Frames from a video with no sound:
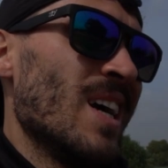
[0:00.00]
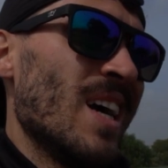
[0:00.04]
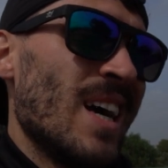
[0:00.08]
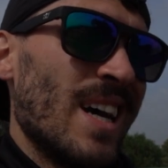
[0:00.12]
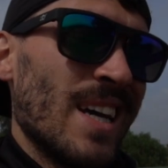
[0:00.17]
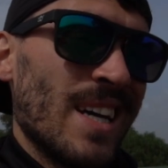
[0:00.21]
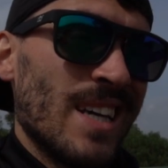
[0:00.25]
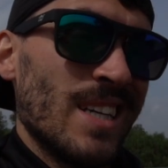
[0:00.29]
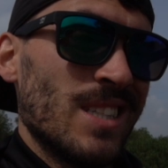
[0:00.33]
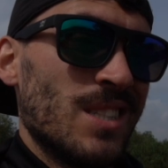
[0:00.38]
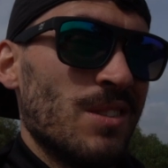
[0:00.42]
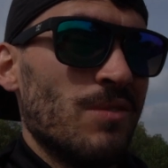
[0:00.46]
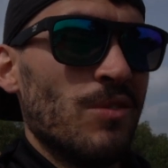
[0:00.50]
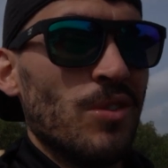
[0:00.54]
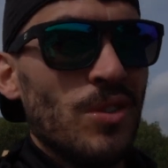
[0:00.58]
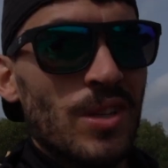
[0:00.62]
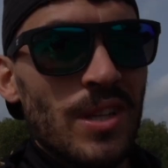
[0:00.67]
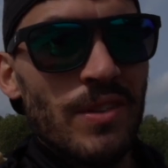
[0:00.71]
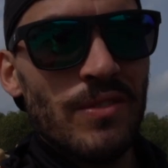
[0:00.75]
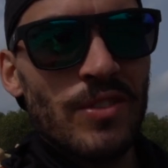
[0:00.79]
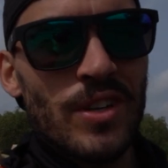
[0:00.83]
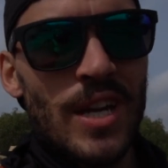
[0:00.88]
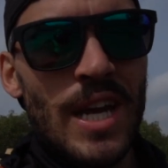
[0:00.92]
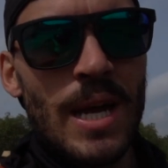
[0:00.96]
I guess if you
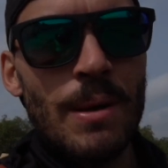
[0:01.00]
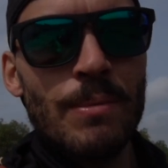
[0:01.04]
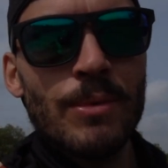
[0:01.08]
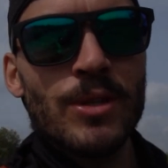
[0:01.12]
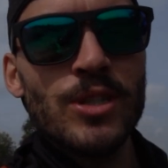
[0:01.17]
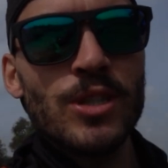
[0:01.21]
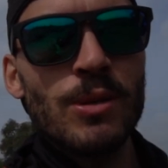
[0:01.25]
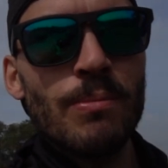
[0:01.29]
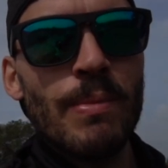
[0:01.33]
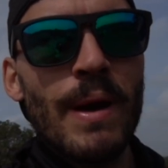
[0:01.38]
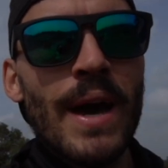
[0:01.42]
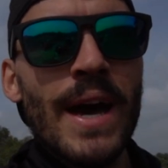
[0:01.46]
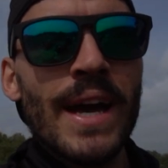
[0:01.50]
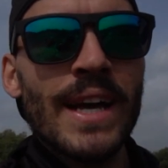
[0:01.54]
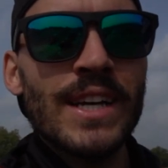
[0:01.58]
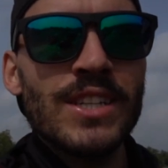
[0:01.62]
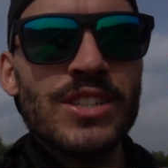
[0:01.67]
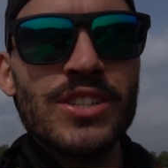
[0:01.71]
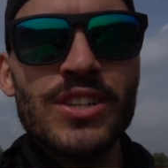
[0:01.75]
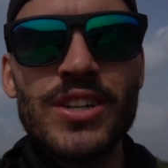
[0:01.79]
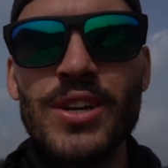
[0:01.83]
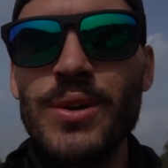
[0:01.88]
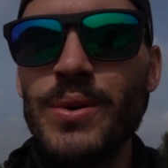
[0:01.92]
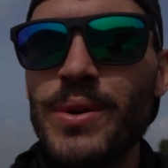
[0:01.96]
leave your camera in your bag
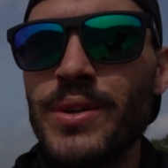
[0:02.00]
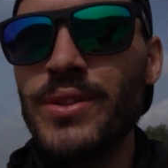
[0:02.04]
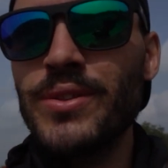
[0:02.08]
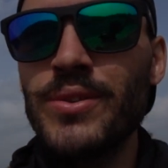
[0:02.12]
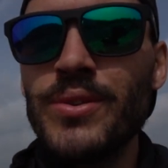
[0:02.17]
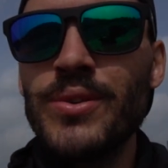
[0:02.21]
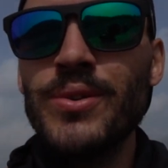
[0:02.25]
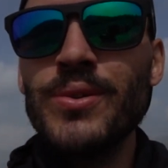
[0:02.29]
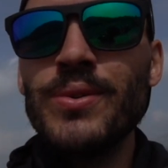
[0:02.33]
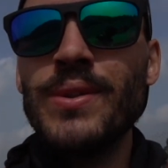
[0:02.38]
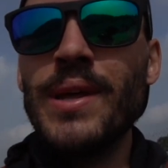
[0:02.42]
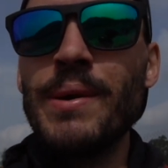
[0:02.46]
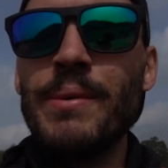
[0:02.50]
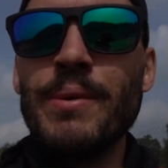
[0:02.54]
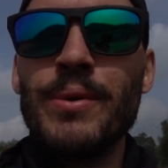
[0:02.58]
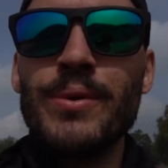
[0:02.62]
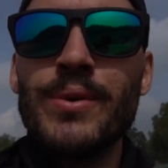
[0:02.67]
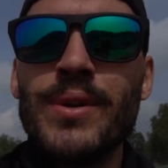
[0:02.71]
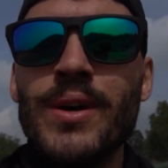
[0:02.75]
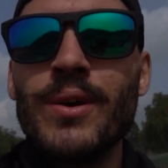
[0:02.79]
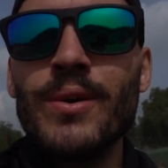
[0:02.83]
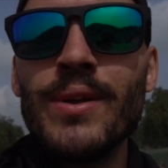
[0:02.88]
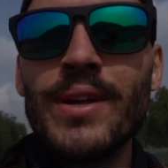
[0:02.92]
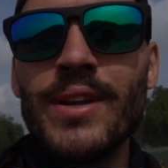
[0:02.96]
as you're going through, they won't
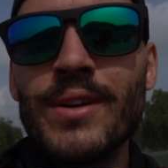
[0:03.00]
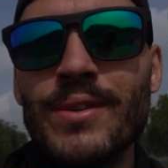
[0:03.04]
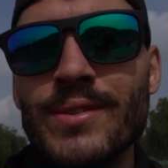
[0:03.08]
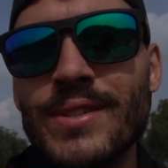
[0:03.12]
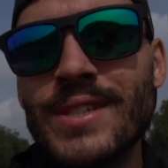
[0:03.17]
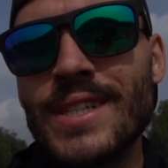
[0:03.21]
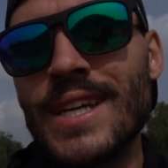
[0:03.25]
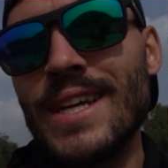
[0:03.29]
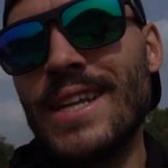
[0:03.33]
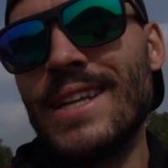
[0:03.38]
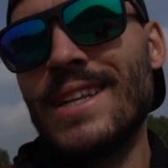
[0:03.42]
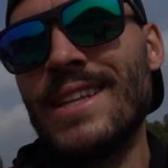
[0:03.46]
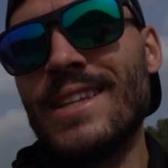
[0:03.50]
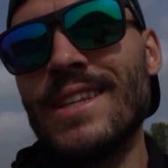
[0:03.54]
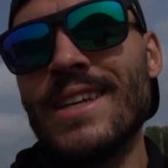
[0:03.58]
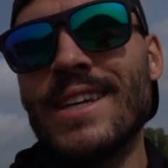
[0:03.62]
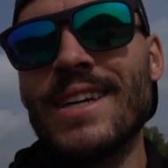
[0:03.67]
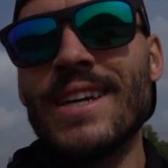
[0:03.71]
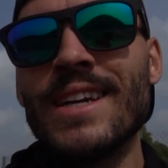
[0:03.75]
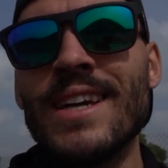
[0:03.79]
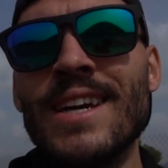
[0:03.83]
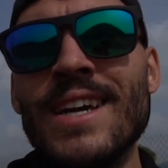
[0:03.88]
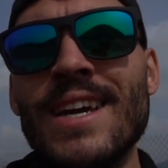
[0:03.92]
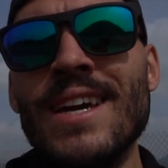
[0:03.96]
know, they don't say
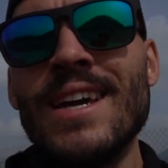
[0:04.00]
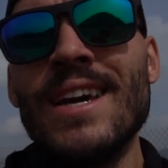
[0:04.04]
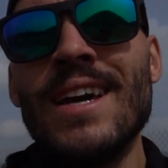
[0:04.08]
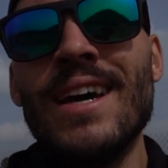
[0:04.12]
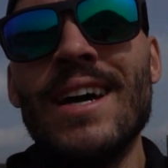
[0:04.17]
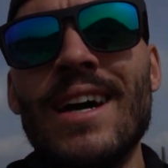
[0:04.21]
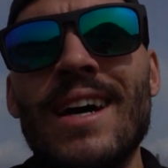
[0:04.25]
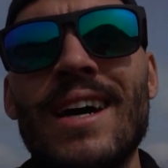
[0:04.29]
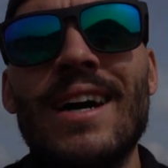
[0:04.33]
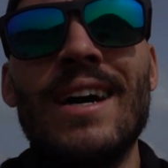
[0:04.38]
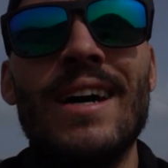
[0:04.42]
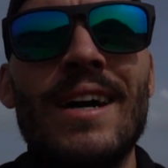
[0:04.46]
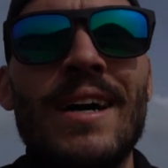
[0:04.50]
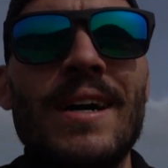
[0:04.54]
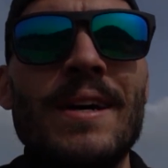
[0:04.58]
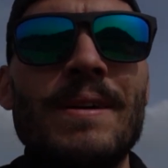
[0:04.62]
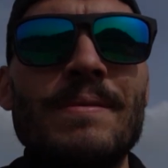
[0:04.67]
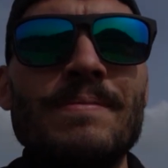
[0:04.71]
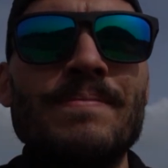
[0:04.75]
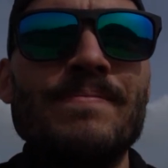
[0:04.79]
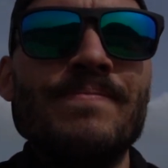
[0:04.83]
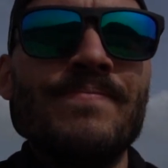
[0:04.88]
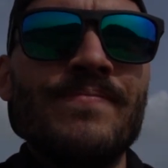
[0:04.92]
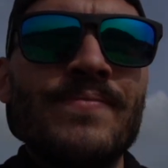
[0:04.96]
anything.
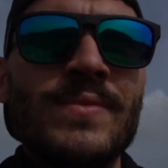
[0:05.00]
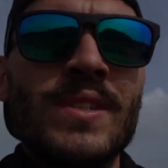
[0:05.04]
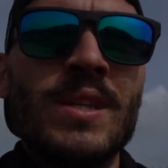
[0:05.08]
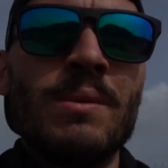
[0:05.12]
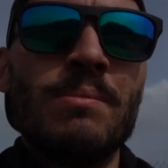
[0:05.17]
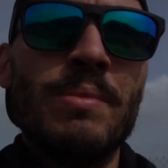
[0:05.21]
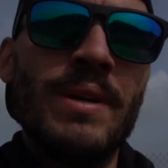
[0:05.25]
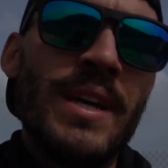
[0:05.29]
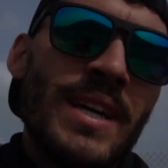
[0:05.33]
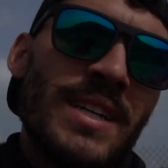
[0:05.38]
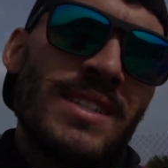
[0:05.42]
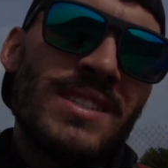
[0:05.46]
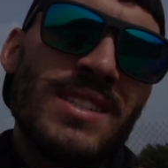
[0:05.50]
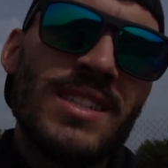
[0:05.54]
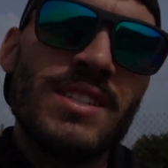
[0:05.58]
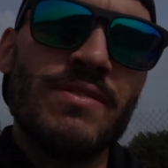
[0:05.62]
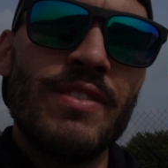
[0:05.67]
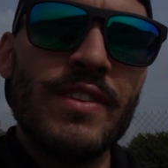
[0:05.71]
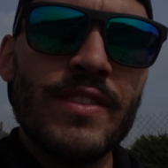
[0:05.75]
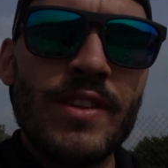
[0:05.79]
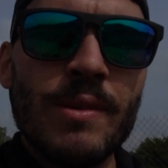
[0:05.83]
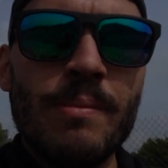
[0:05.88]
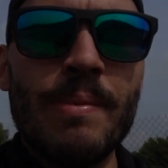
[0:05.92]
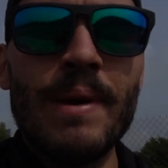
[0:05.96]
But yes, it's
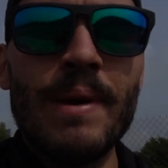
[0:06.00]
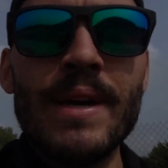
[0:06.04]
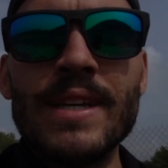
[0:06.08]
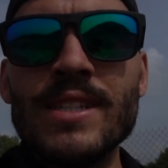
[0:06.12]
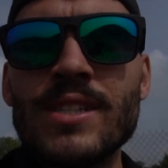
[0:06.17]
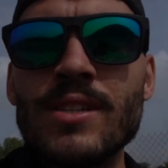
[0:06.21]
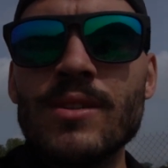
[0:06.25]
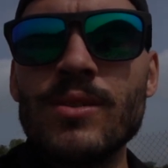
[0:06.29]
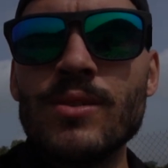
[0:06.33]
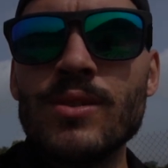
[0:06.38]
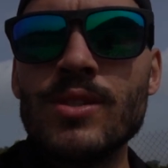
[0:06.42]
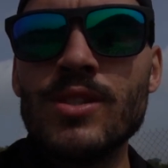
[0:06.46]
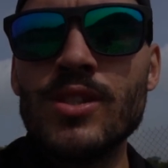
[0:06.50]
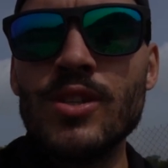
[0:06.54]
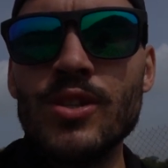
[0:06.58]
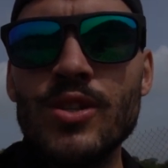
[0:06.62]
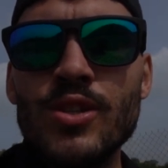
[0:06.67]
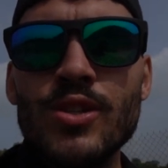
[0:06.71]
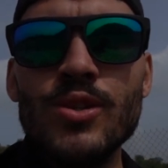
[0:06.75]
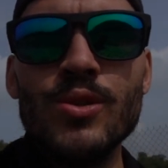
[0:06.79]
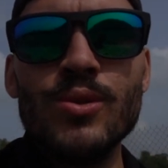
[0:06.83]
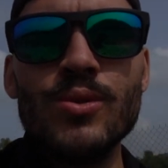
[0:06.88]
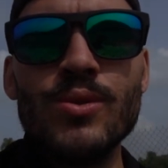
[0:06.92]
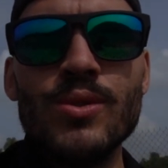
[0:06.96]
50 pesos to
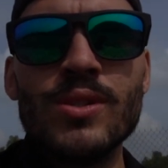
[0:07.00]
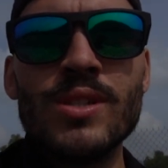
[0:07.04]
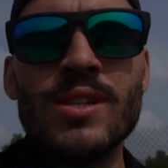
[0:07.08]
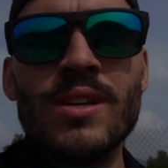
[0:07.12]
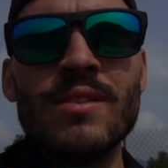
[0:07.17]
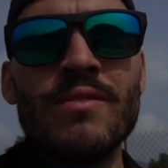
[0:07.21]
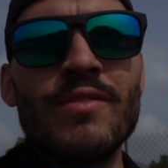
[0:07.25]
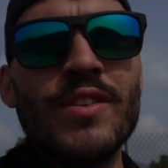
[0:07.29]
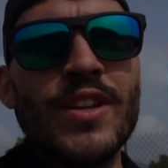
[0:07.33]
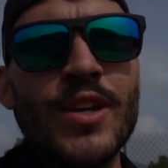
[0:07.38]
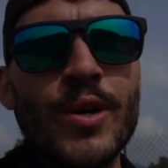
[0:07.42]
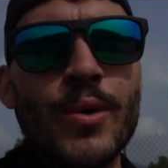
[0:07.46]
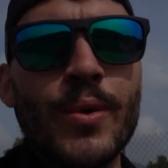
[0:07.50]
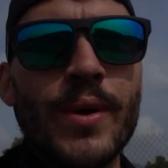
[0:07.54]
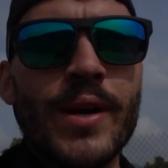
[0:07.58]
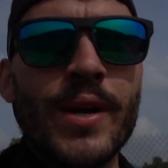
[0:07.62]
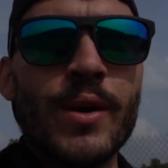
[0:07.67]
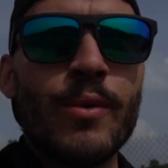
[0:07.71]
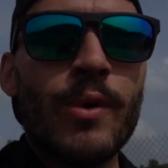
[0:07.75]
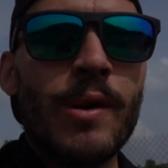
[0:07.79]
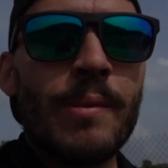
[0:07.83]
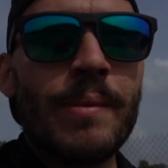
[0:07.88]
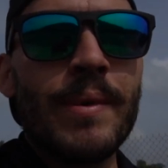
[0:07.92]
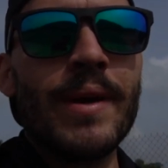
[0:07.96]
use video
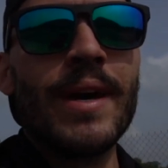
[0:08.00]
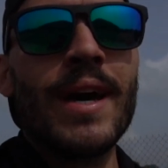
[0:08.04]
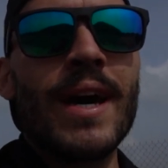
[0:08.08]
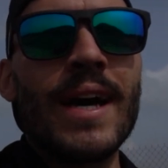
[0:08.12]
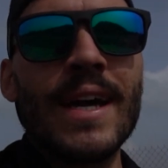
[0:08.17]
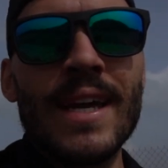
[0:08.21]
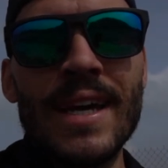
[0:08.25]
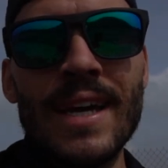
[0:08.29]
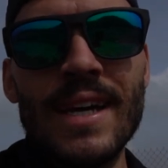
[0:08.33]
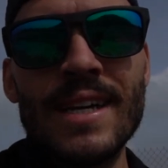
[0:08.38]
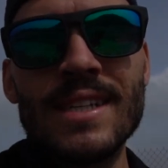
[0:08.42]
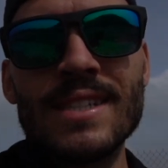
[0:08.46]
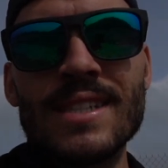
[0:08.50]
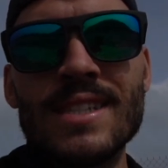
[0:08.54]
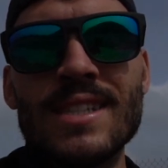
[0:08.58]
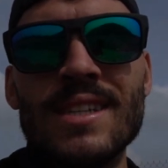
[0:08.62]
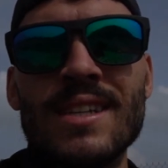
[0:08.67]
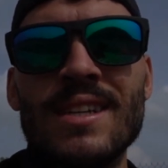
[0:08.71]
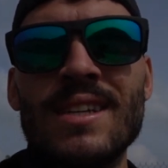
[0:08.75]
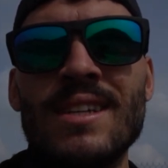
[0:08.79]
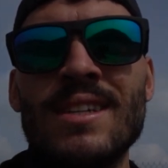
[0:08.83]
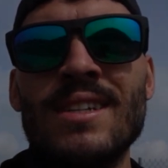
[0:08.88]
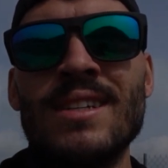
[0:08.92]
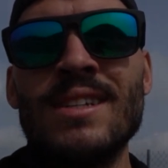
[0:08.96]
equipment, I guess.
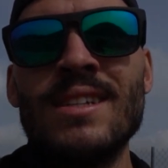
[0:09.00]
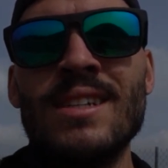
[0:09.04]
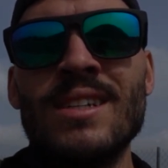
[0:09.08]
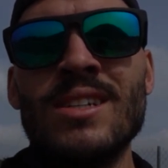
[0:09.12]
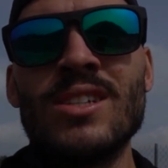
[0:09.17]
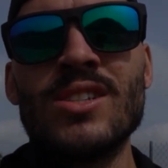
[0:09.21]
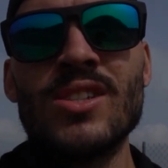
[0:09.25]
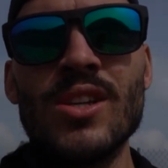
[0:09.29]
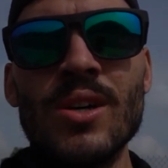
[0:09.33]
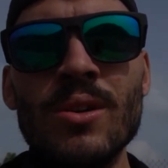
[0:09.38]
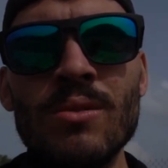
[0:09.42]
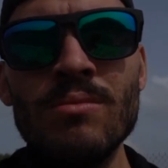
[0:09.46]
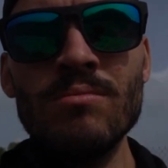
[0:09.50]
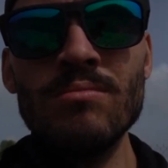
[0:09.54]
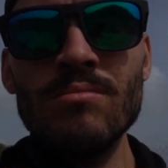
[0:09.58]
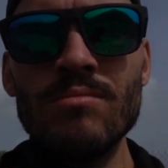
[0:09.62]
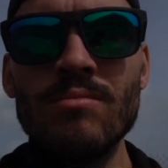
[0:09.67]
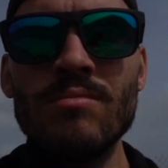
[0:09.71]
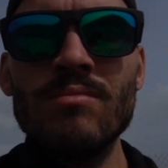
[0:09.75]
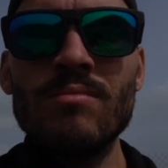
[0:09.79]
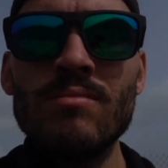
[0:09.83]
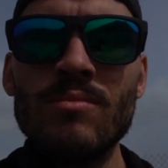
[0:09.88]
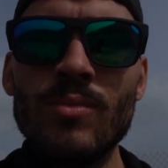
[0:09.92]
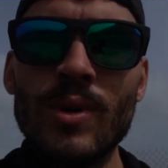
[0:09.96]
So,
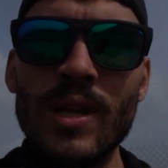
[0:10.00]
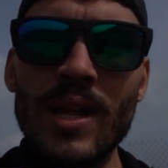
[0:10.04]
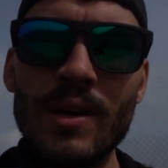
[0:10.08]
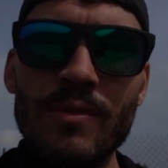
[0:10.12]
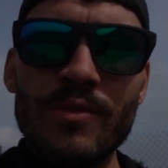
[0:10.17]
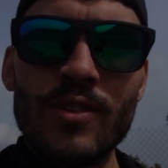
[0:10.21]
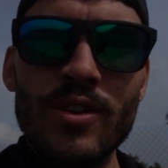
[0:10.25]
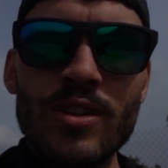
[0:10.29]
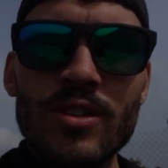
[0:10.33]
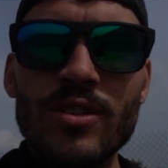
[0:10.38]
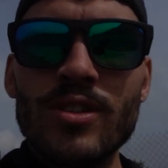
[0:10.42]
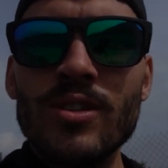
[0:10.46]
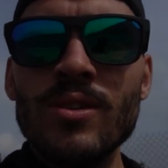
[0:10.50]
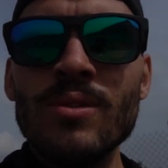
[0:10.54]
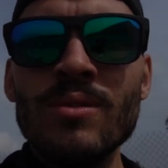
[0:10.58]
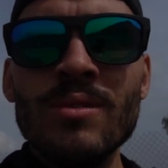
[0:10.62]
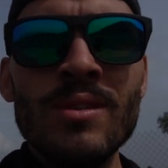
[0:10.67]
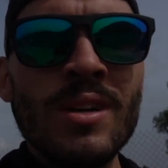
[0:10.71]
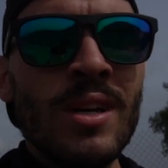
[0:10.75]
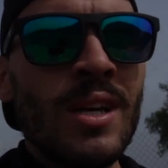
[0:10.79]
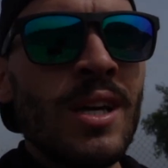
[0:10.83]
without further ado,